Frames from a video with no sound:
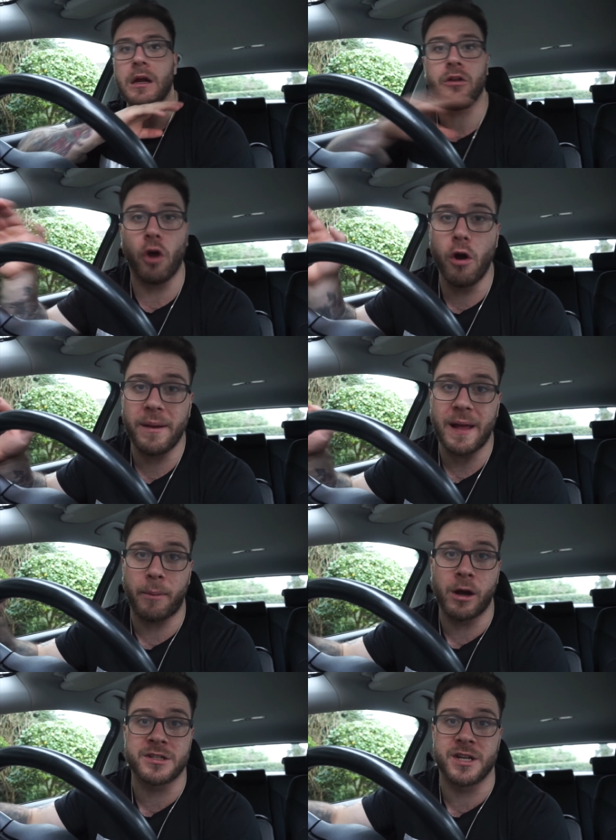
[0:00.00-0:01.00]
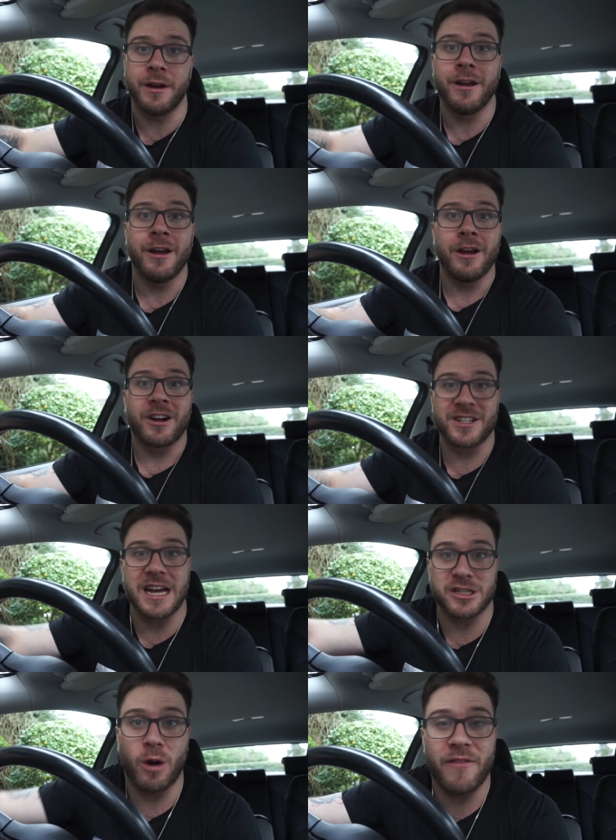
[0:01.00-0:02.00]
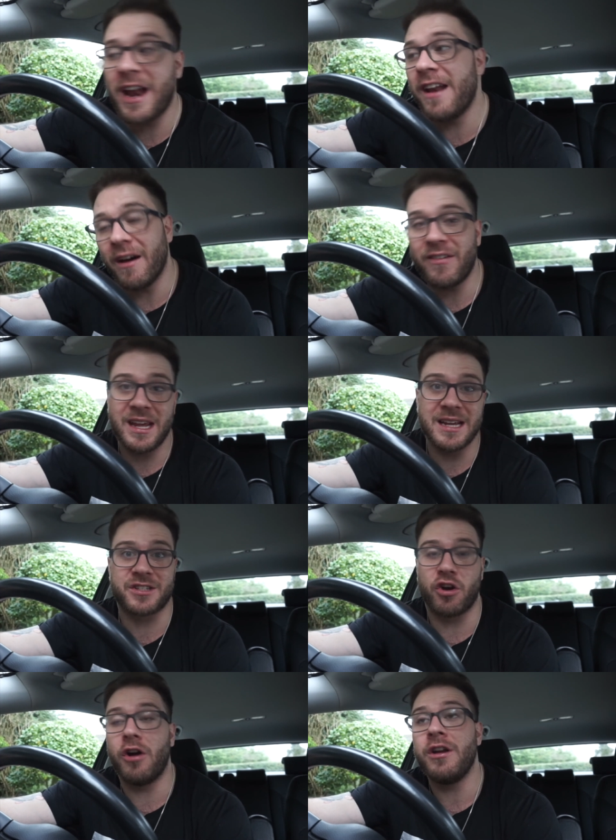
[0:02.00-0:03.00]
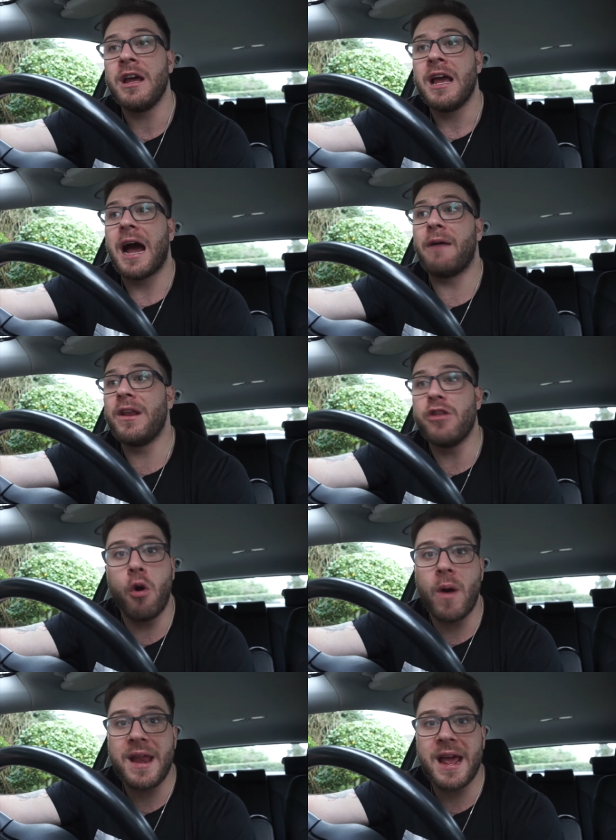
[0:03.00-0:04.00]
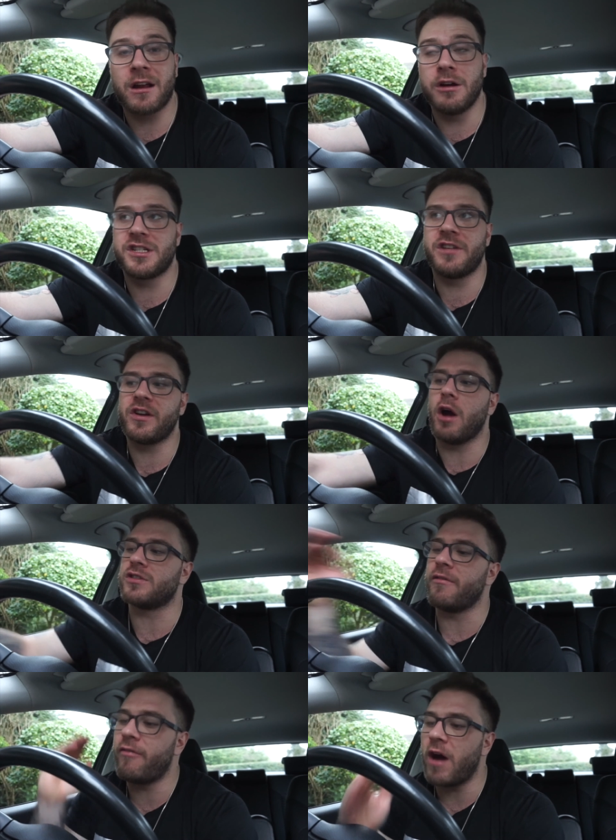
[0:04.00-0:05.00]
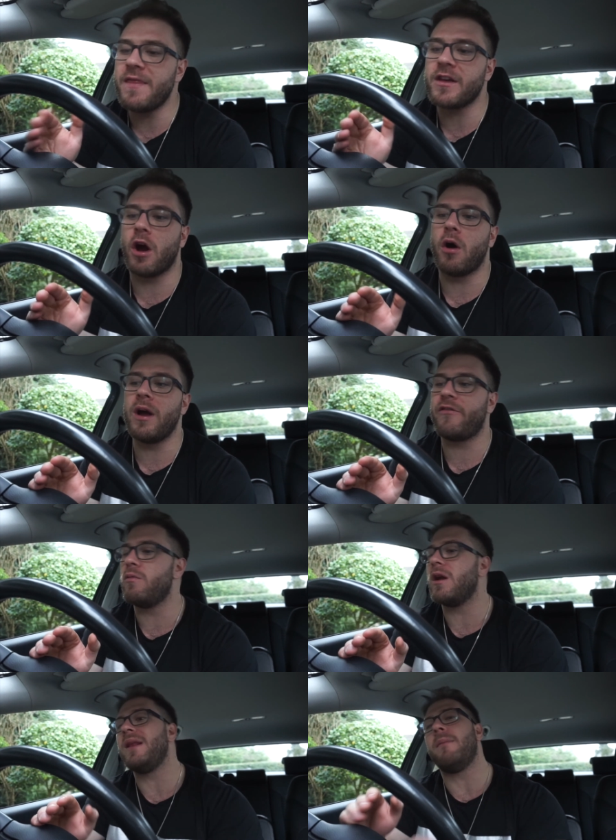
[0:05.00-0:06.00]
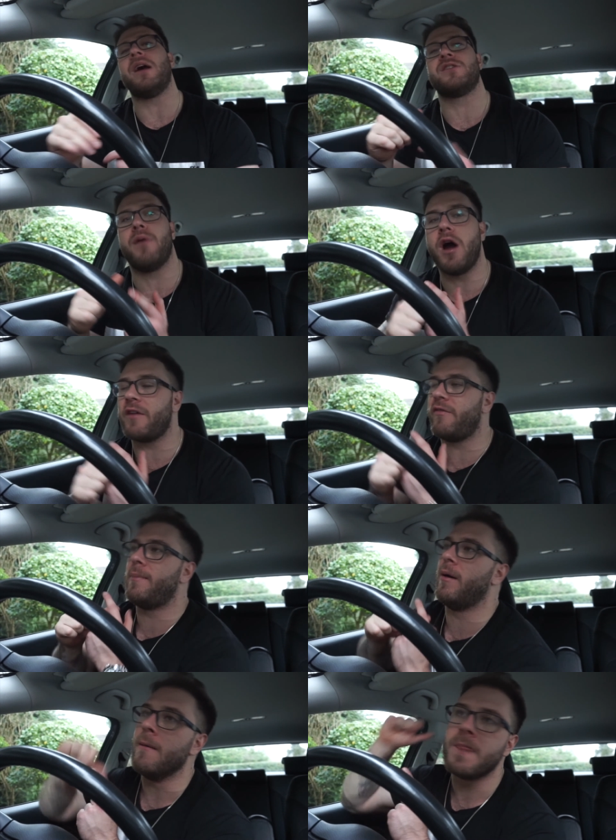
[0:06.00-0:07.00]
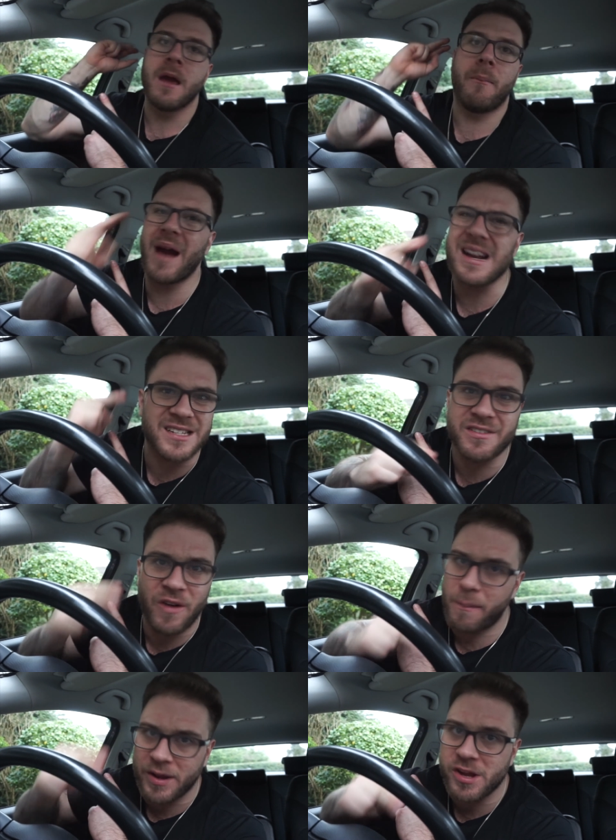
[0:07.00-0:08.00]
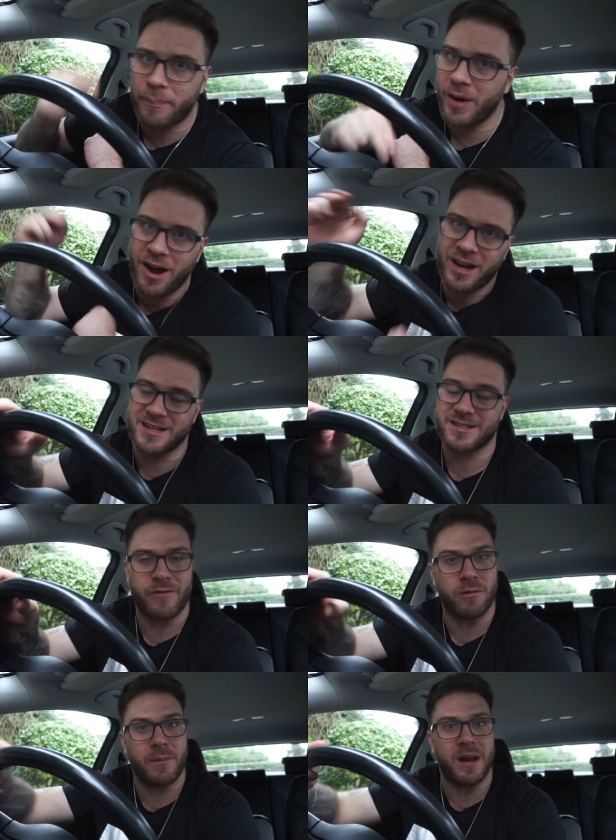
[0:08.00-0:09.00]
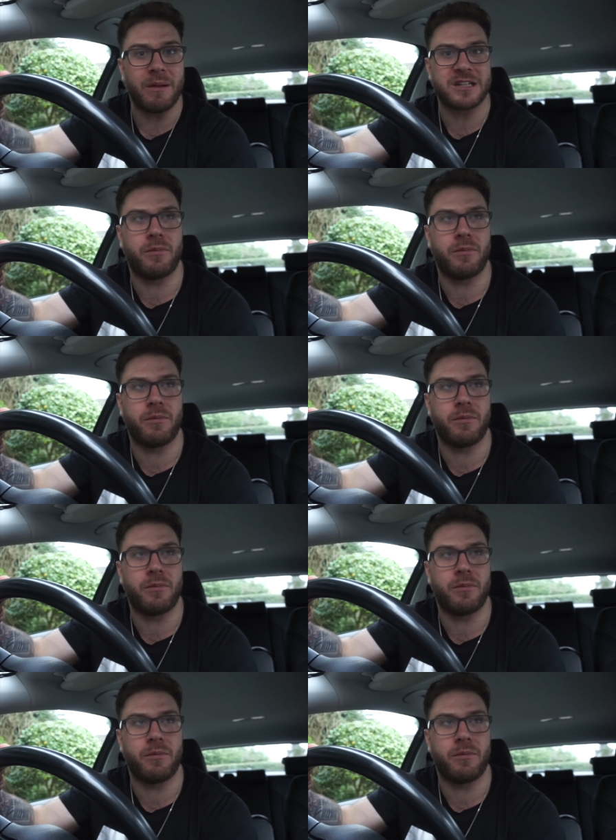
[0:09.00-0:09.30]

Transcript: Don't be that person. Because guess what? Then another year's gone and we're nowhere near closer to the goal. So find the goal. If you want to be the best burger flipper, practice flipping your burgers. If you want to be the best